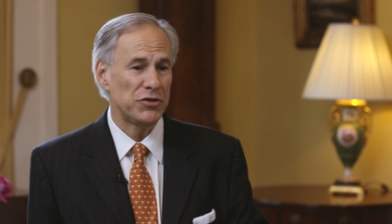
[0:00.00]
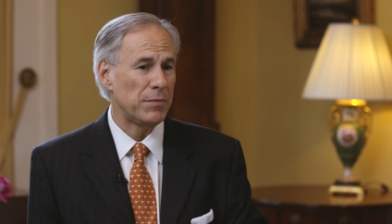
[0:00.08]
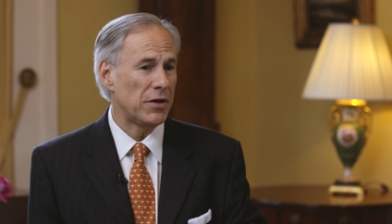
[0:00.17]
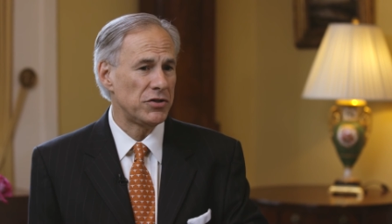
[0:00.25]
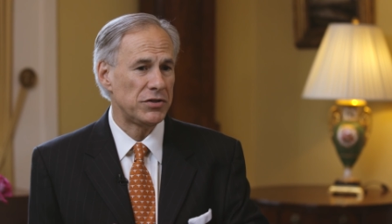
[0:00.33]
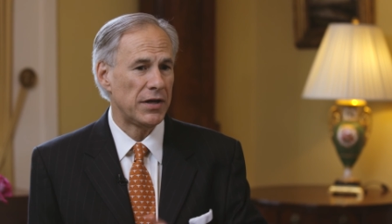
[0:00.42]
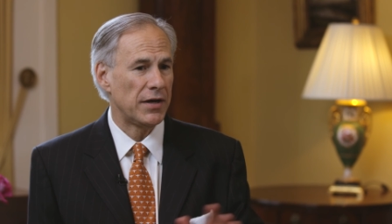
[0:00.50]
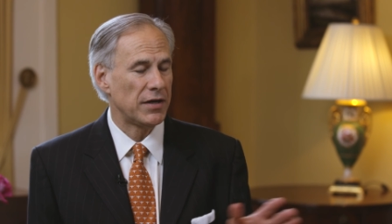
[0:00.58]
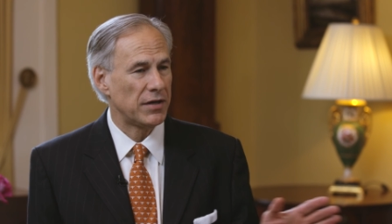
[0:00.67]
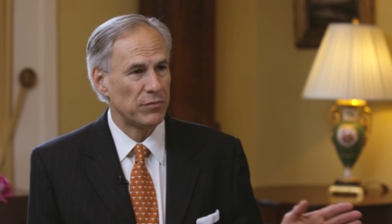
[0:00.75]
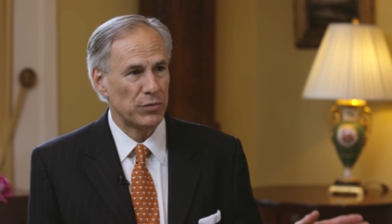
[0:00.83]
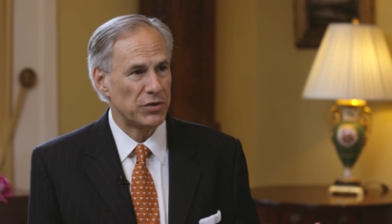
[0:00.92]
It's my
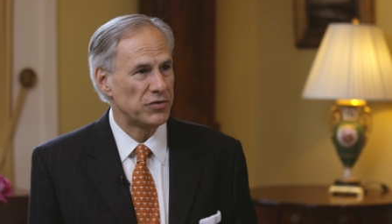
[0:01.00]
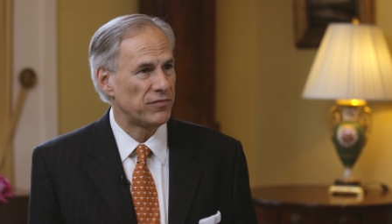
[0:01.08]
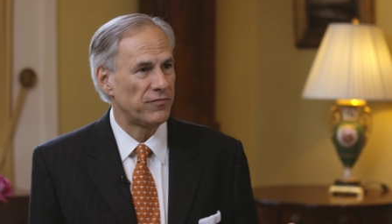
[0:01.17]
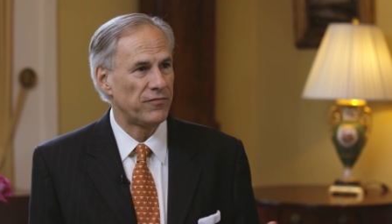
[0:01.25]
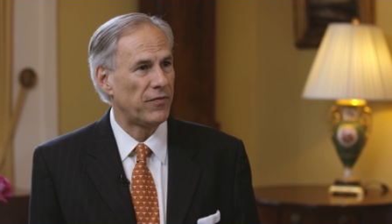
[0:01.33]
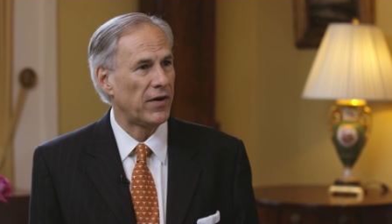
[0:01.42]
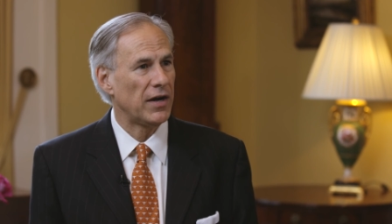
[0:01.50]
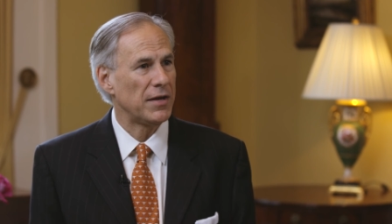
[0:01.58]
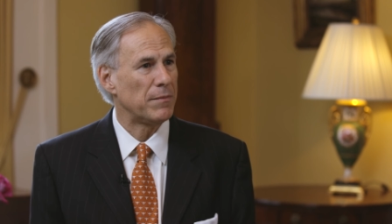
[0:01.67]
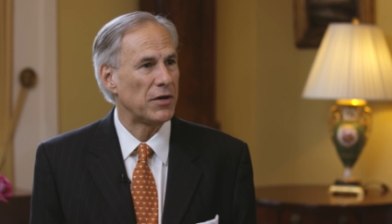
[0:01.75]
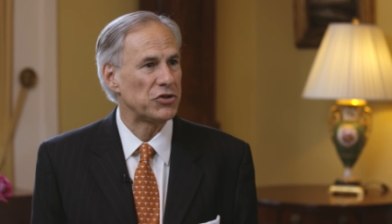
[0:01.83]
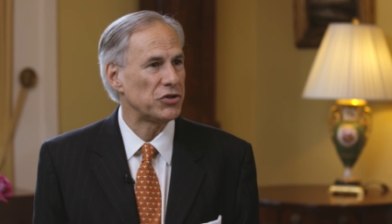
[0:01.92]
understanding it was fairly
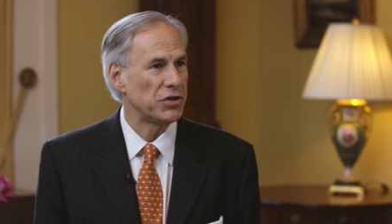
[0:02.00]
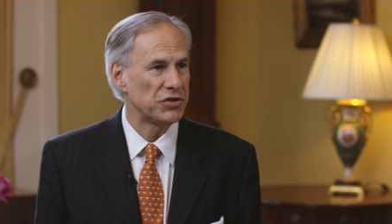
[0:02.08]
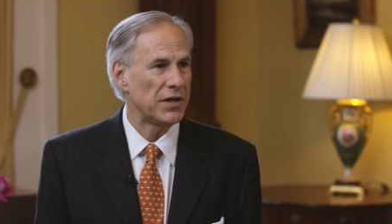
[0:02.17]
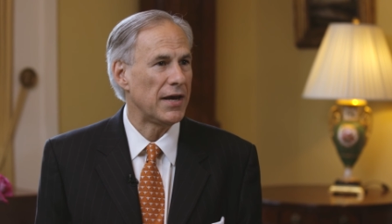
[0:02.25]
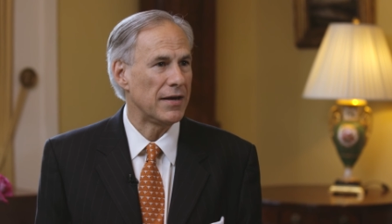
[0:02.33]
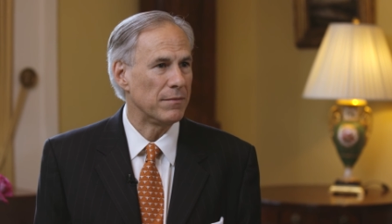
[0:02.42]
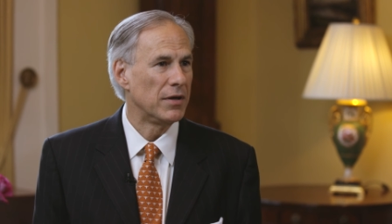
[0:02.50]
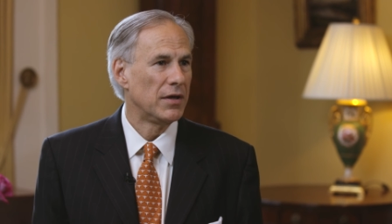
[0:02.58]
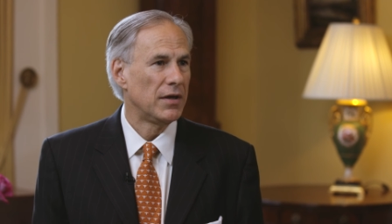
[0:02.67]
much the same.